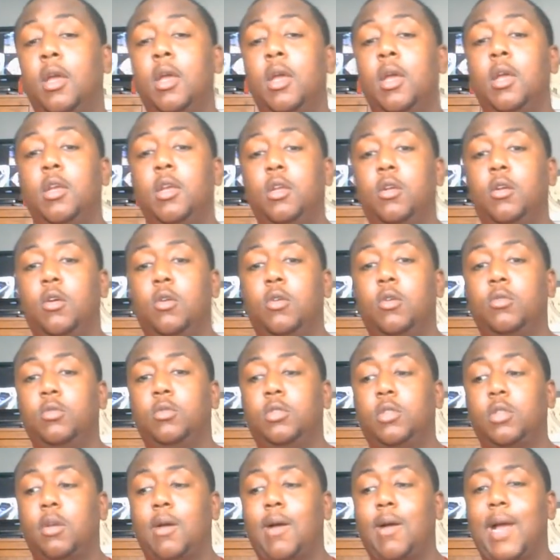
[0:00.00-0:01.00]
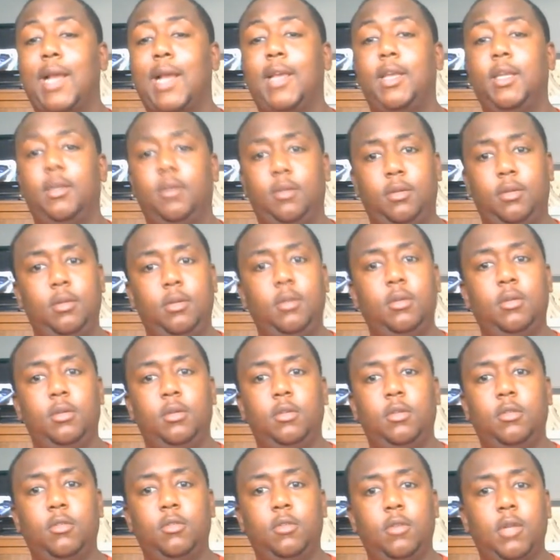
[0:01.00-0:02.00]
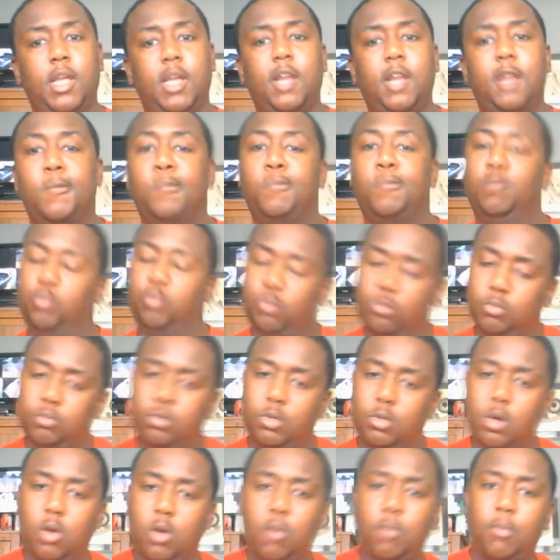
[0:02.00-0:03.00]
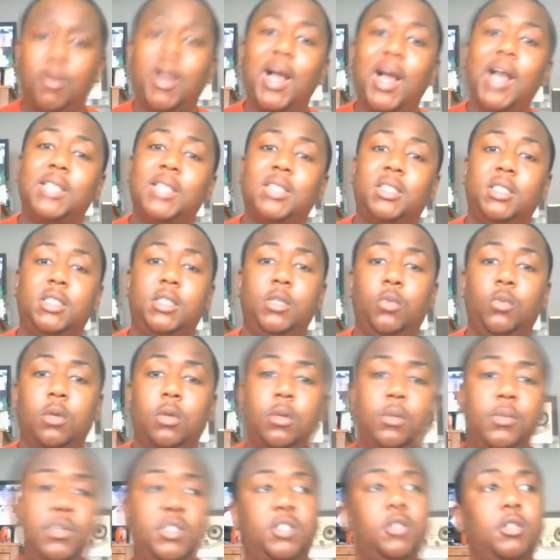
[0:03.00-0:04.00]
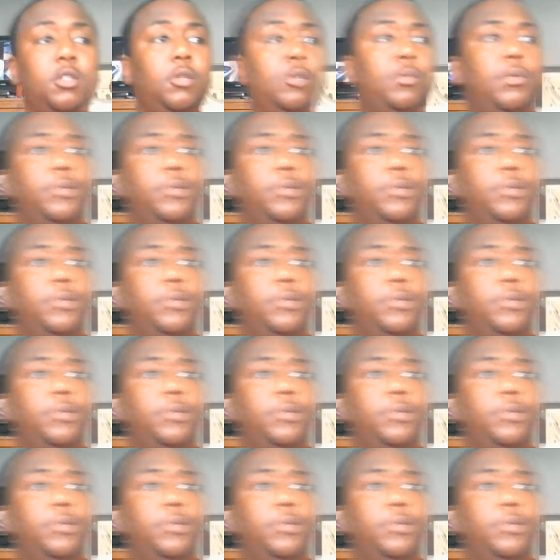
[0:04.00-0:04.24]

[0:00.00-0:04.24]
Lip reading: you know, so I can let him go on by since he want to be stupid.